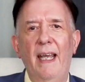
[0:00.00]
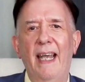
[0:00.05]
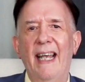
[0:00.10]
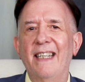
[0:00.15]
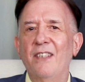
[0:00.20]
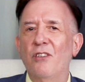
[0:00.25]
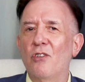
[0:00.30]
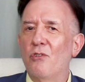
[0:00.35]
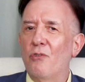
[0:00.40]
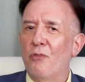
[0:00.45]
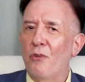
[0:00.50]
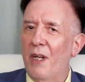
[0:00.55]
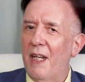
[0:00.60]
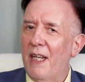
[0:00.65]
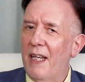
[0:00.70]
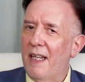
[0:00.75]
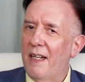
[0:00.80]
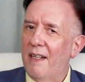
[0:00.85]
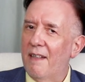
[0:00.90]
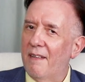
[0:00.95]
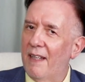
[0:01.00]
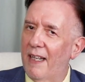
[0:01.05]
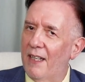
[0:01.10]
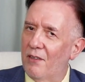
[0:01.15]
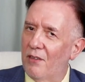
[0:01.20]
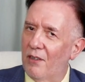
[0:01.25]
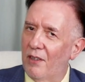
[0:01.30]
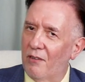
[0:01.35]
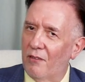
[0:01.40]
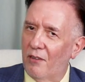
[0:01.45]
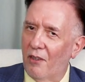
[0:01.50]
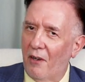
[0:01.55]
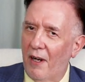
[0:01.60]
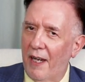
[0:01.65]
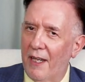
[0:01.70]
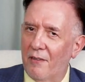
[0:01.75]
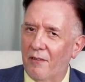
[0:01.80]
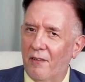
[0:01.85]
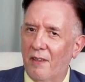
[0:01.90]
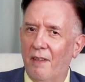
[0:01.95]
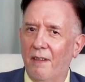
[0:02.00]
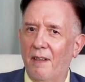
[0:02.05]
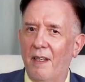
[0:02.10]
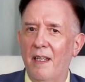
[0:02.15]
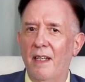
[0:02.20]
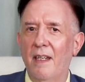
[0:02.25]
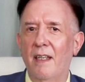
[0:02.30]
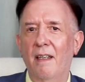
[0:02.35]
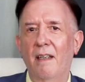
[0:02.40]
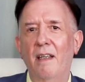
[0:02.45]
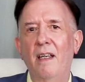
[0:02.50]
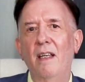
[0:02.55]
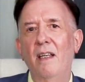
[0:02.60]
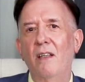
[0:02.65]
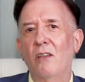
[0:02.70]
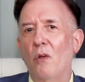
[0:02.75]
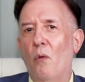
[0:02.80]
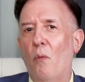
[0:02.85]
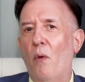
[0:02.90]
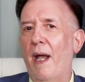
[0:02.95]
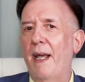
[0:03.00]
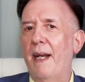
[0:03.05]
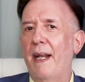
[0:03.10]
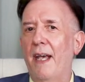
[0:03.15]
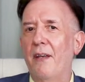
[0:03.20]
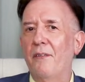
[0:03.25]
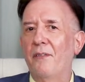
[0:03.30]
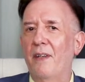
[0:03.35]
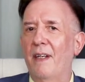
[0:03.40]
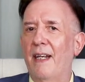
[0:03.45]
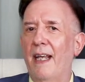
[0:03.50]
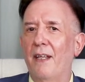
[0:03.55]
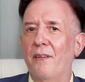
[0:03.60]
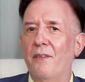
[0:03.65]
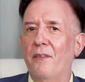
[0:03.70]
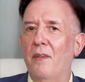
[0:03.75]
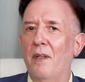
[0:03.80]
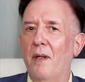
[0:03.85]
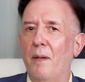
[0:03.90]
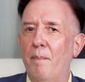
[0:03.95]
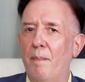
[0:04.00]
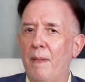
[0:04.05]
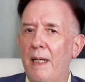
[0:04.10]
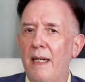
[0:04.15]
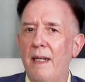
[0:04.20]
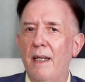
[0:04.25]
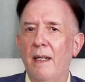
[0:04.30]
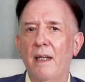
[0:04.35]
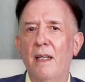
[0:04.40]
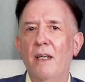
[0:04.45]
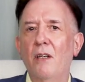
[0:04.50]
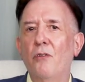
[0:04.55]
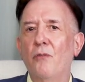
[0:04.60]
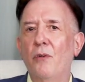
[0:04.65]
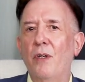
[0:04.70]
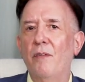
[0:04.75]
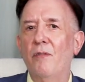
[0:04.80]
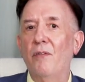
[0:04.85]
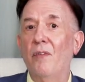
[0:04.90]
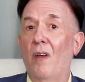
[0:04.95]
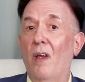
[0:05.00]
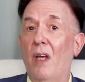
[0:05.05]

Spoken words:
as trade tensions are escalating. The White House announced an immediate increase